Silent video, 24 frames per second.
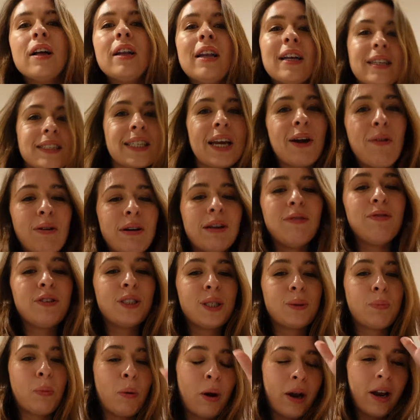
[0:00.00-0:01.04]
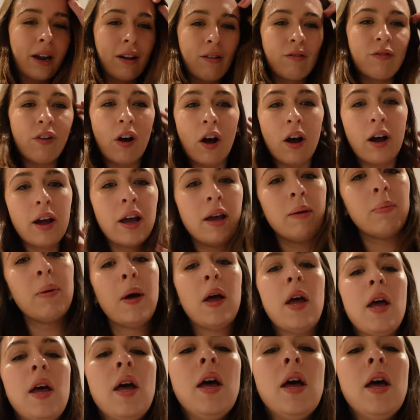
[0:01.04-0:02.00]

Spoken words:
let's get ready for spring vibe.